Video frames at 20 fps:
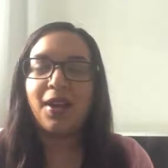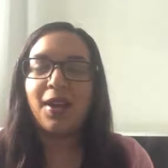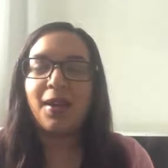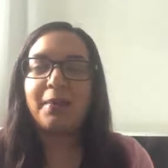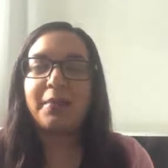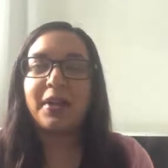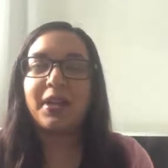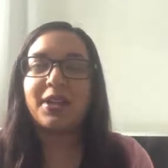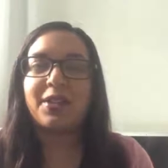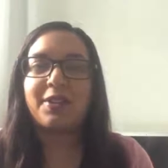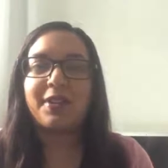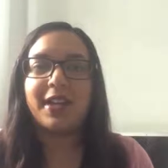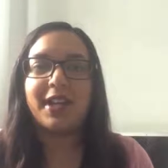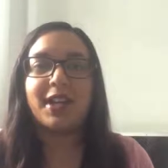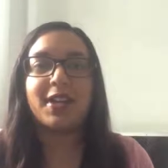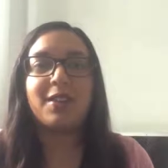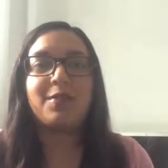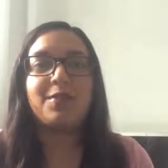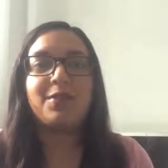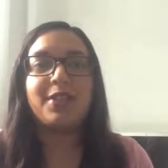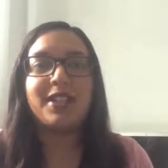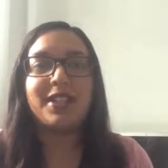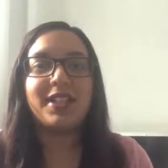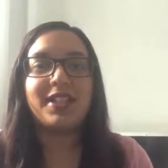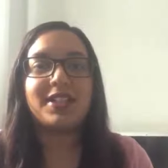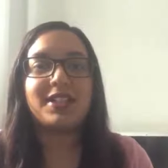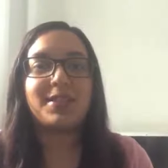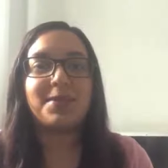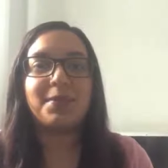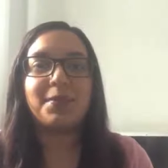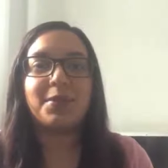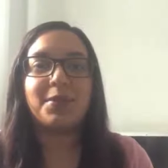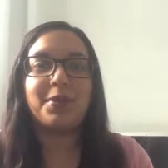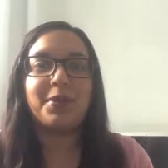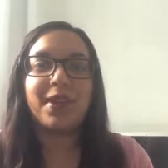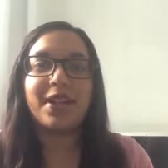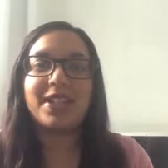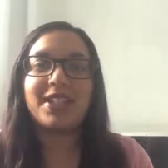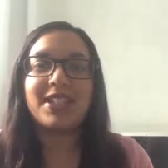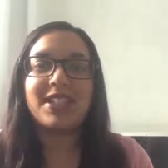by creating really simple
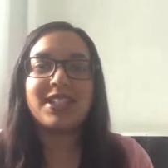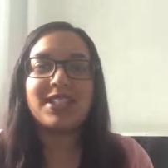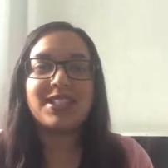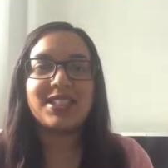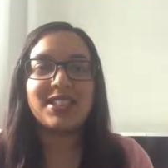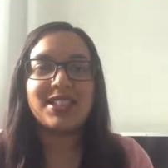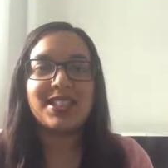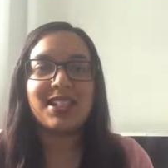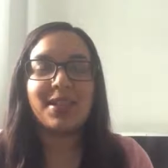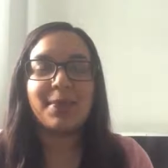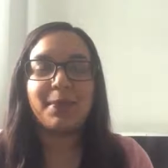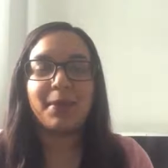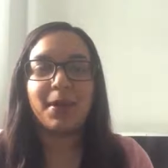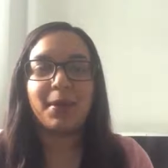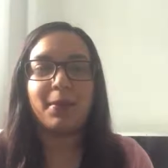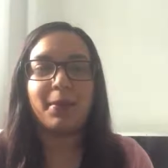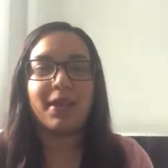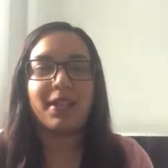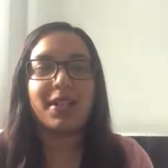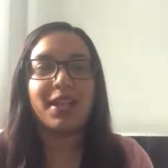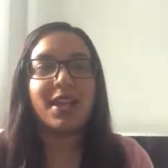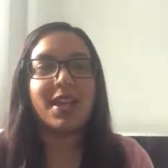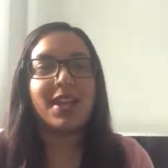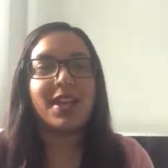and easy to implement